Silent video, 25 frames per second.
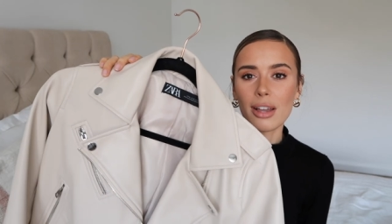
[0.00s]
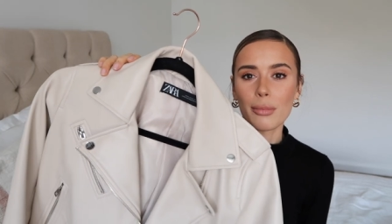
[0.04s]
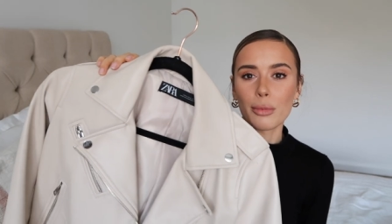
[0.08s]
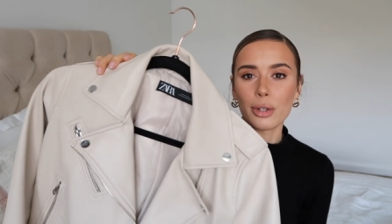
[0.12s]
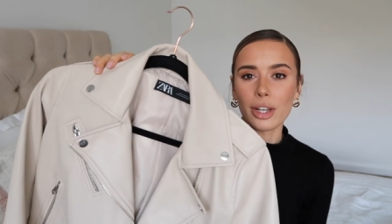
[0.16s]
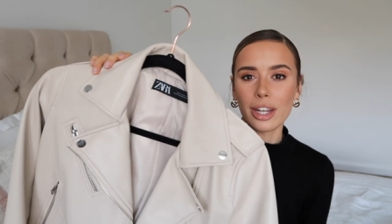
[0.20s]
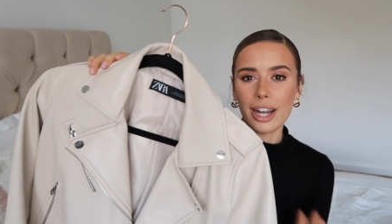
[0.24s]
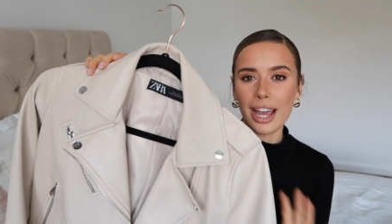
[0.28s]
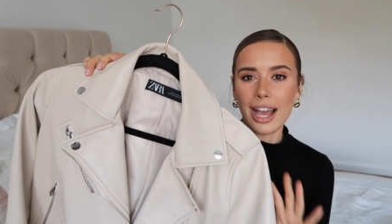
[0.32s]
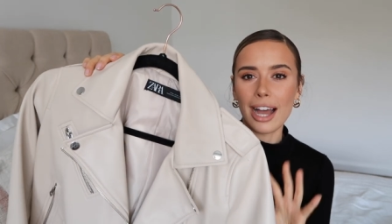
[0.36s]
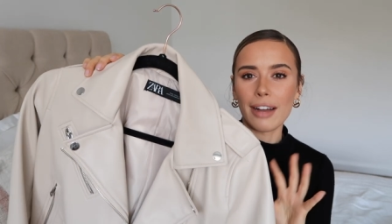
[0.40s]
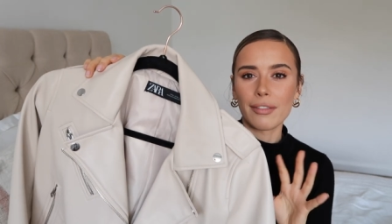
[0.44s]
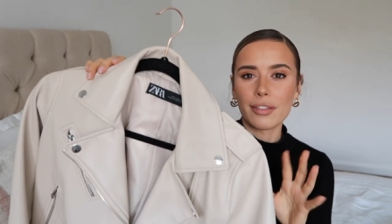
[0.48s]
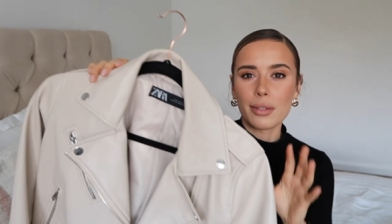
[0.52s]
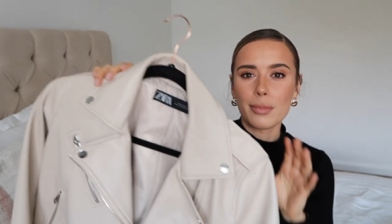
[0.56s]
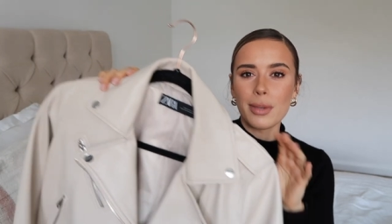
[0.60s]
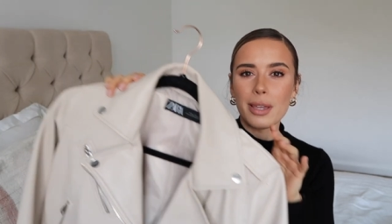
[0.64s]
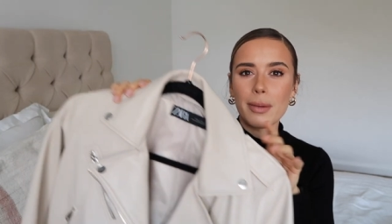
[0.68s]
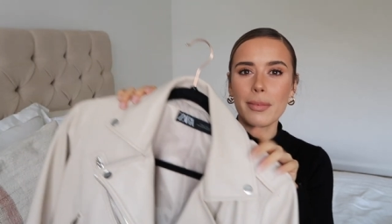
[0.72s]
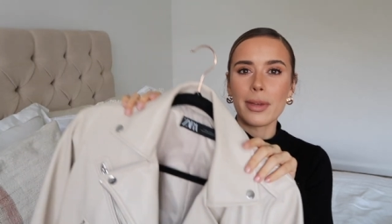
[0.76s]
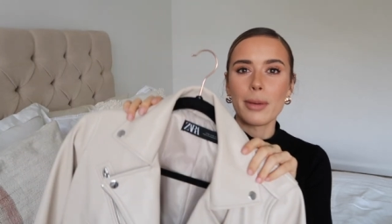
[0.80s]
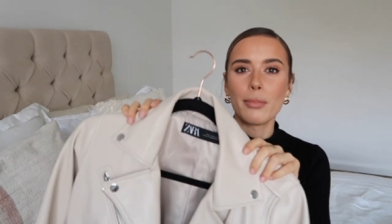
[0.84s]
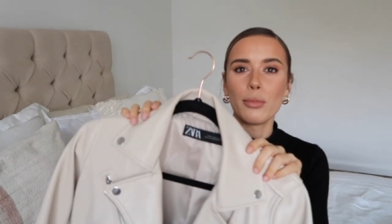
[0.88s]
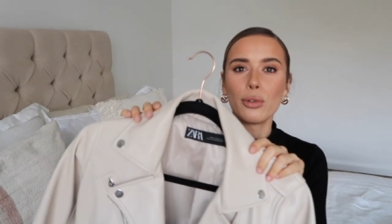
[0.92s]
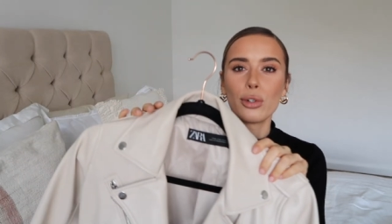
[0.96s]
I'm going to have to
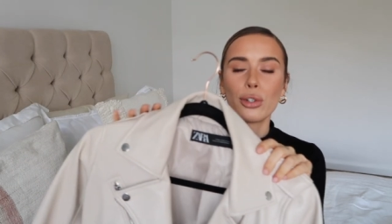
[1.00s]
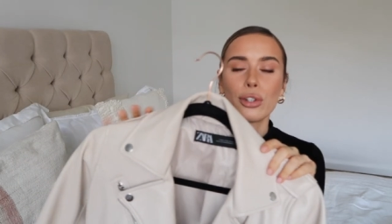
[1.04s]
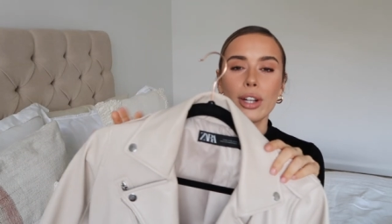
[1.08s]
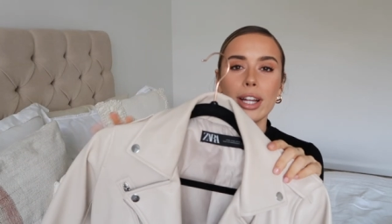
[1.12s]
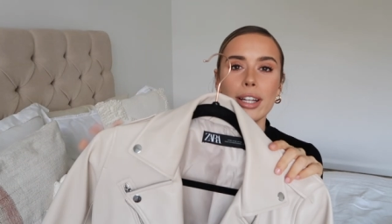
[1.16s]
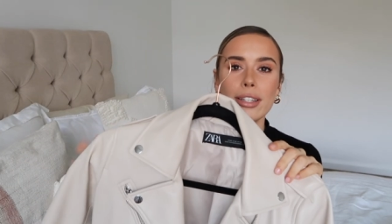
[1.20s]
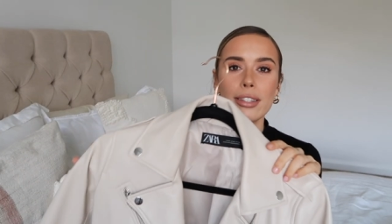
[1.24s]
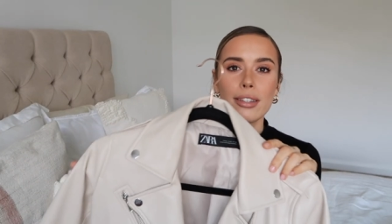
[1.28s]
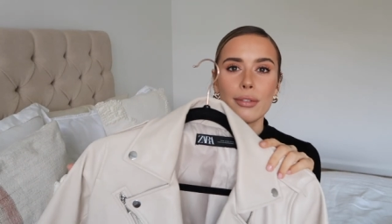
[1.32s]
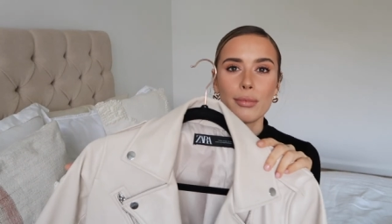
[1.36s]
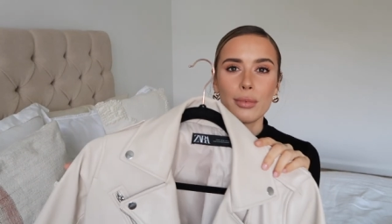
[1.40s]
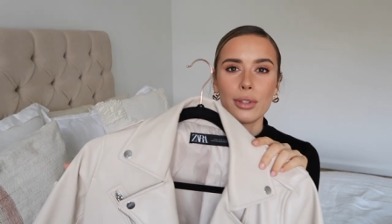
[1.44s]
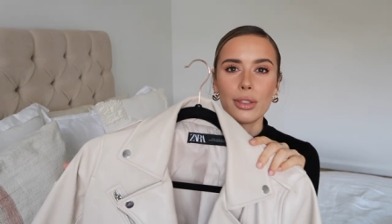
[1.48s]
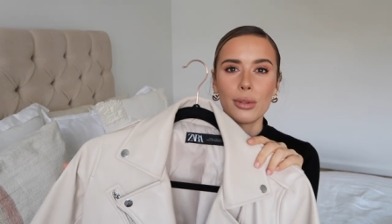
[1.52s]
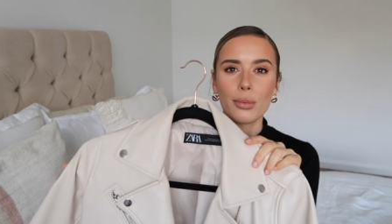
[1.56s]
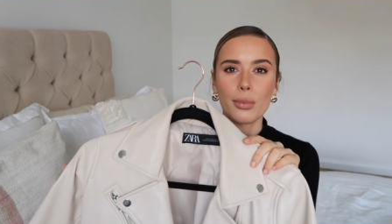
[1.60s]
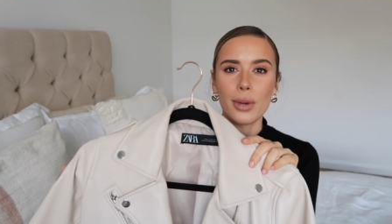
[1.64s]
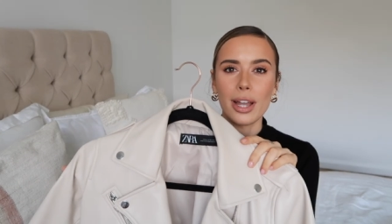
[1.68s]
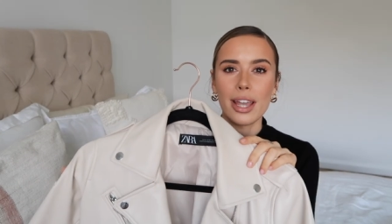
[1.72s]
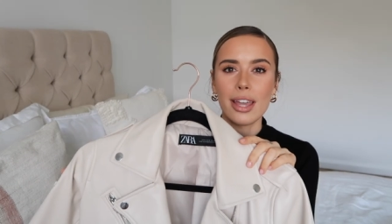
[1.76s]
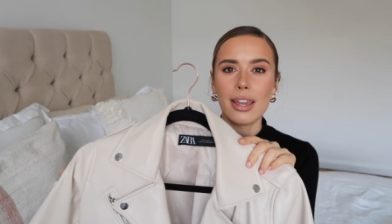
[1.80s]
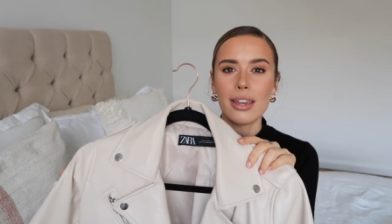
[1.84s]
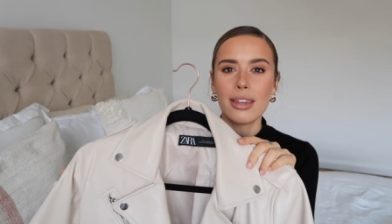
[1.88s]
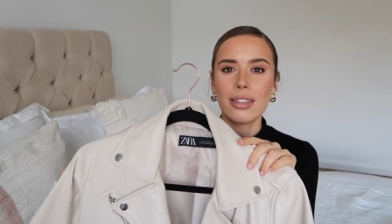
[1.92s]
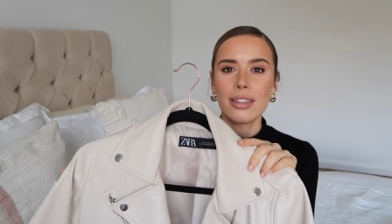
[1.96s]
be a bit more creative with the
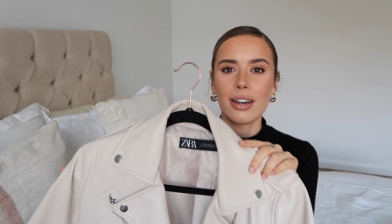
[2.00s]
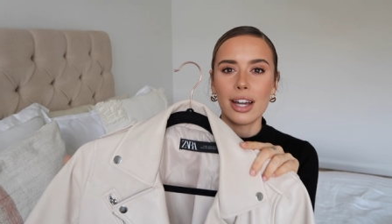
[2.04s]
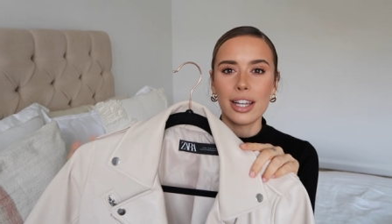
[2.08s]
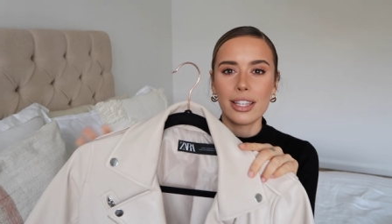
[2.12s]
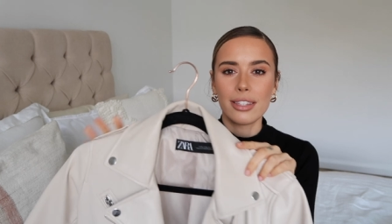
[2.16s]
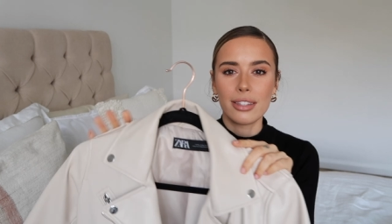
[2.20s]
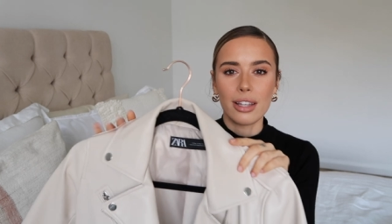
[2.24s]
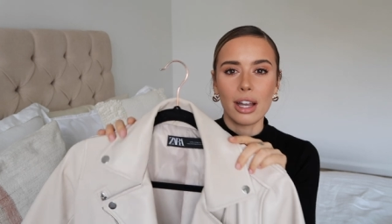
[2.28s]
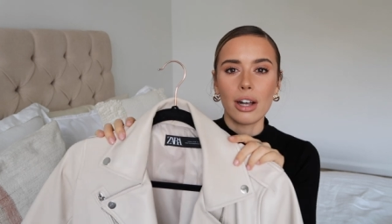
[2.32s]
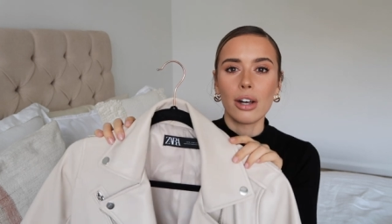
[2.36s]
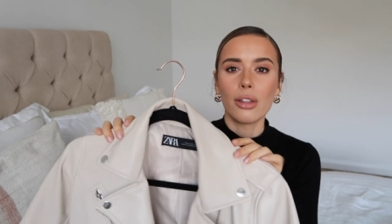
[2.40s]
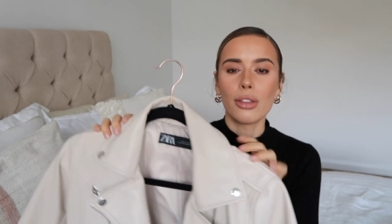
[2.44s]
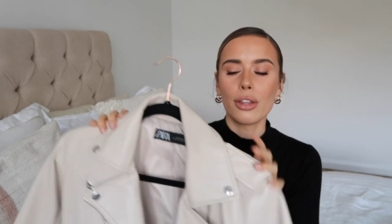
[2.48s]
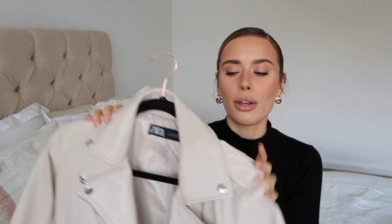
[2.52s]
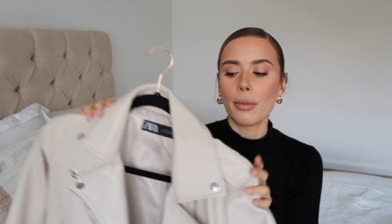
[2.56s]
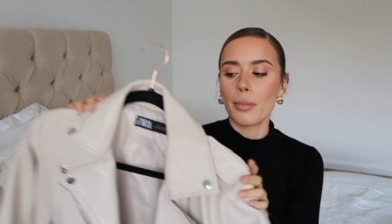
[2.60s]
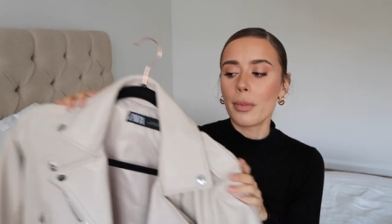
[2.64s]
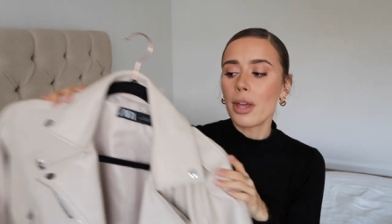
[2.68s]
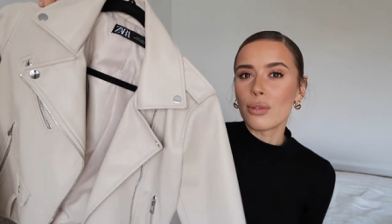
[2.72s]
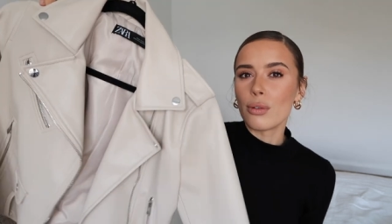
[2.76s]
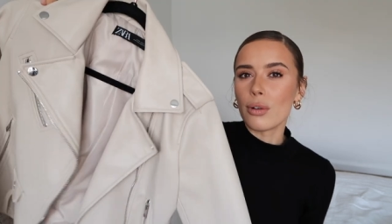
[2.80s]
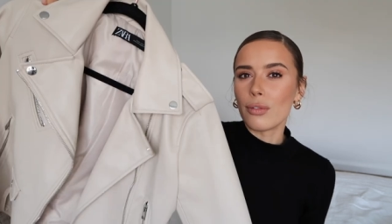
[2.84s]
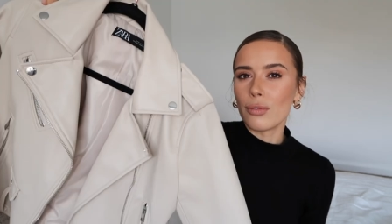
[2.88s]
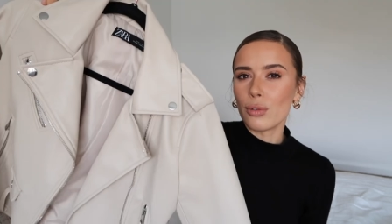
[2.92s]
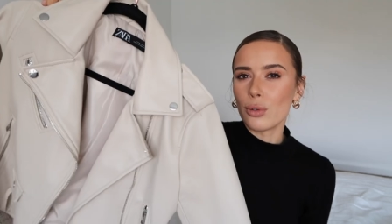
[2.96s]
way that I style
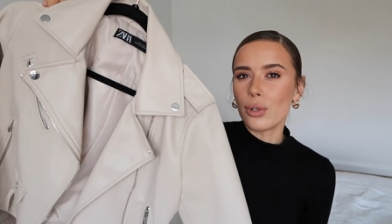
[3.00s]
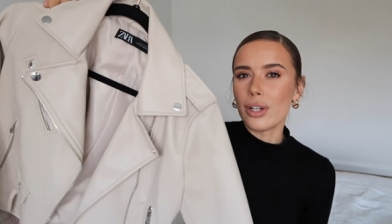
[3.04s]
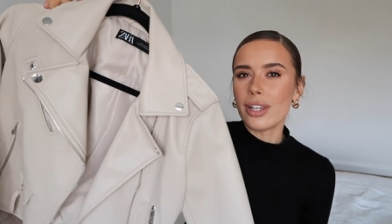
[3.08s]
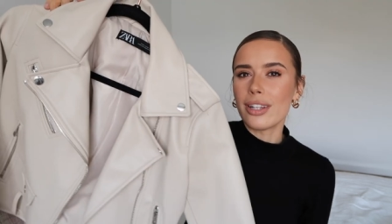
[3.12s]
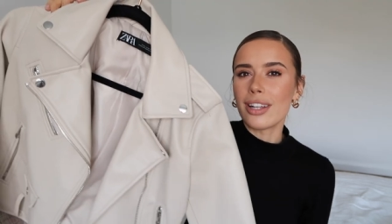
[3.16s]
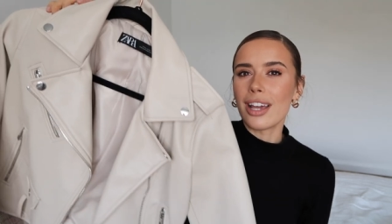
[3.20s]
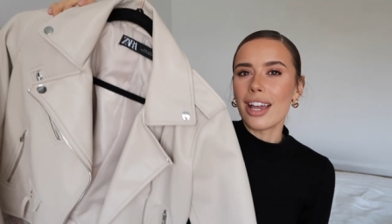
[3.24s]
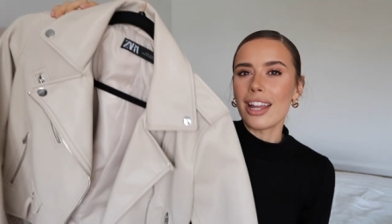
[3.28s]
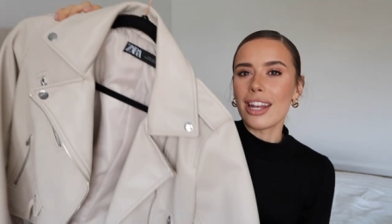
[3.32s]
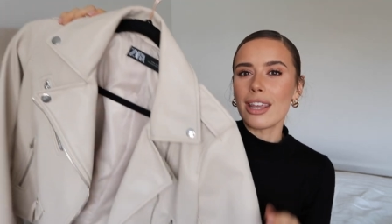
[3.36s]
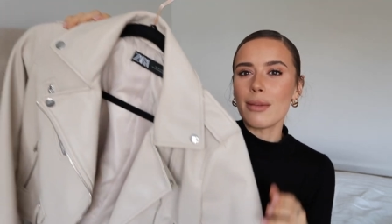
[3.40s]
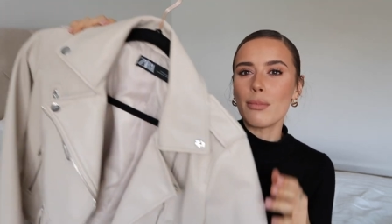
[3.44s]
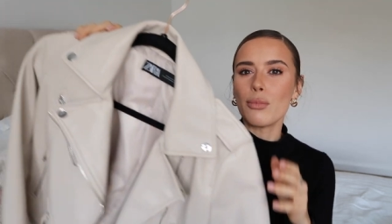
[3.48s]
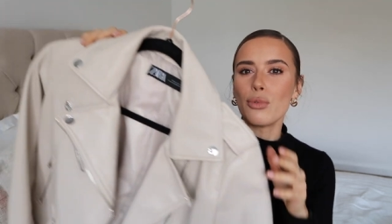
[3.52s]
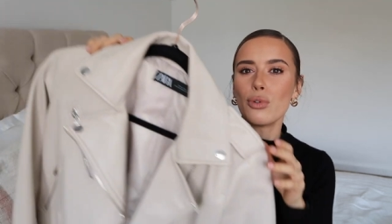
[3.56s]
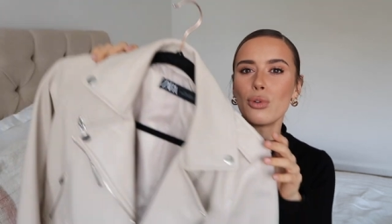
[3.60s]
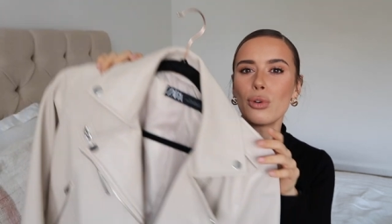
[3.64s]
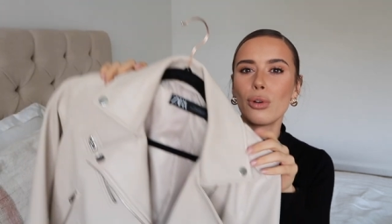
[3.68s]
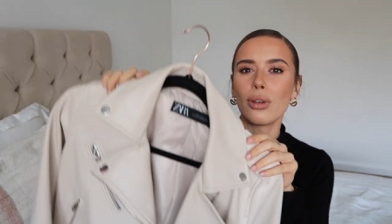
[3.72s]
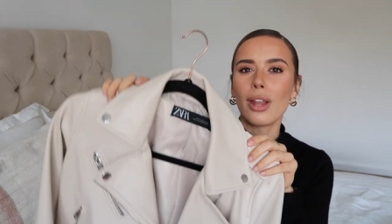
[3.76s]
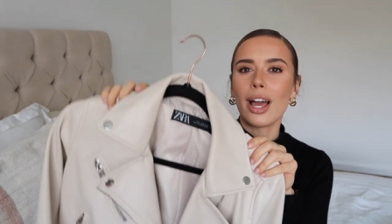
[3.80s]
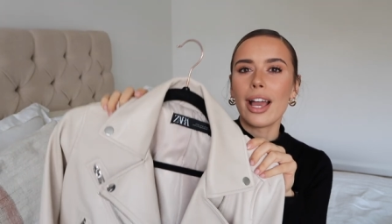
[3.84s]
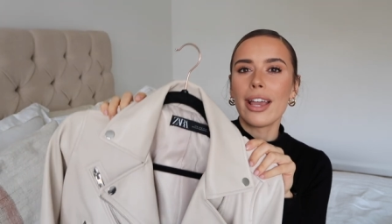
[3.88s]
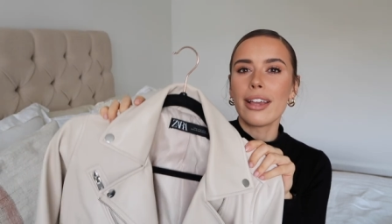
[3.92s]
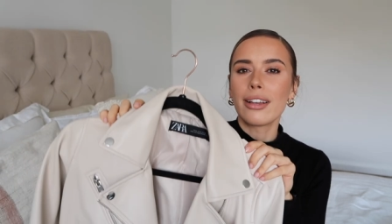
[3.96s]
them to avoid any
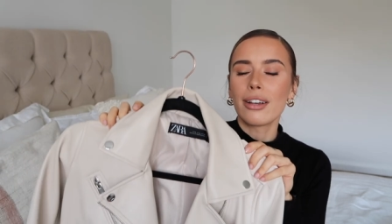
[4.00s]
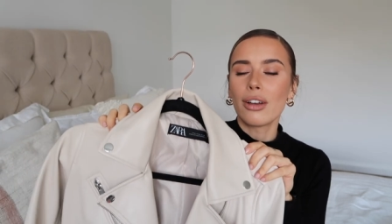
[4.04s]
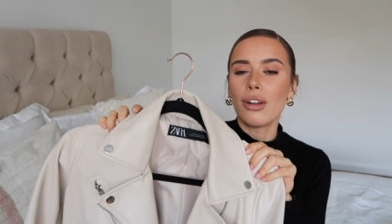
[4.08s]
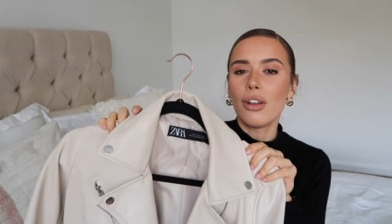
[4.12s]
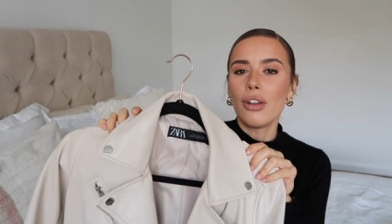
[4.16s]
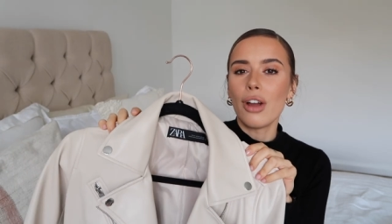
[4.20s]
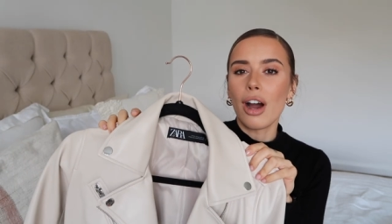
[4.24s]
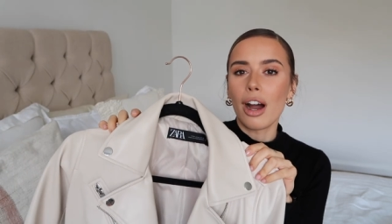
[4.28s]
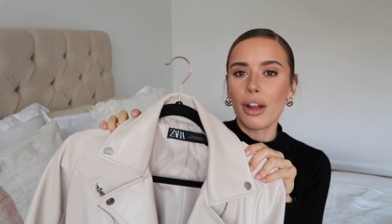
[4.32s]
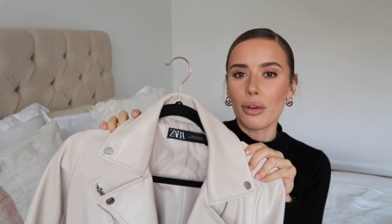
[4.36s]
more like